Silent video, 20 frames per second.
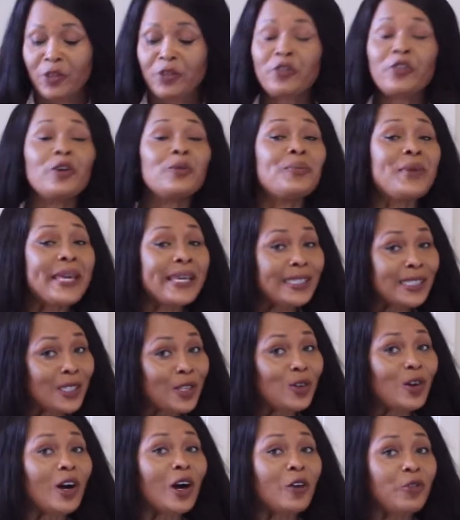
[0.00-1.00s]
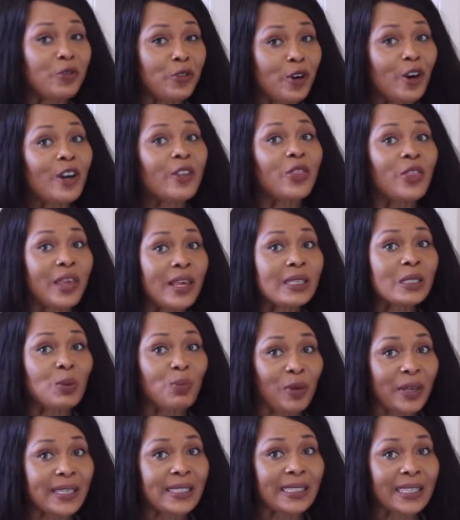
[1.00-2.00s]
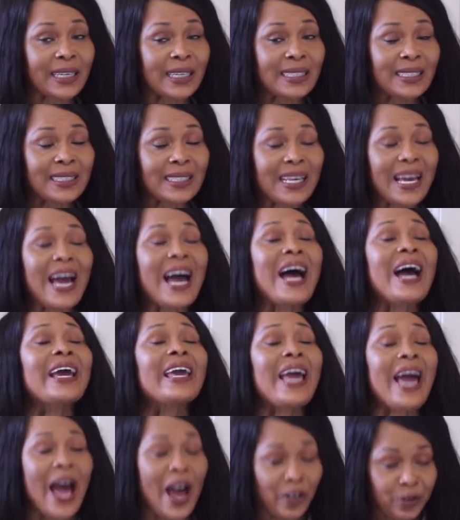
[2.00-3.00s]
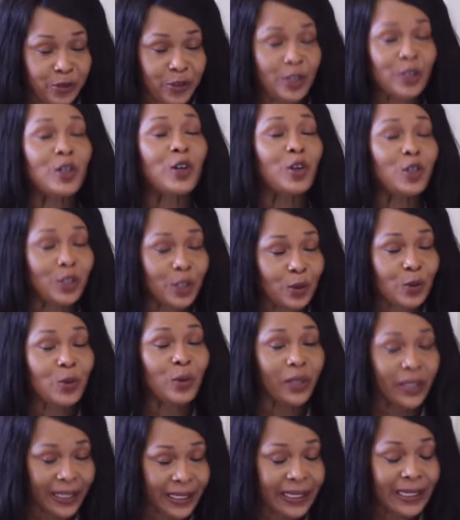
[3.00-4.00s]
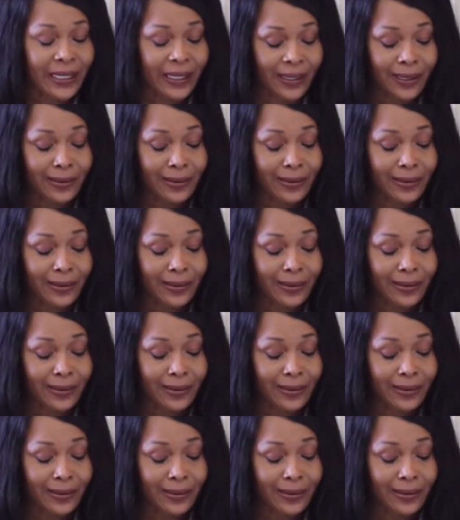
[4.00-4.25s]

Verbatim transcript: for me to afford these pieces, I have to go to work.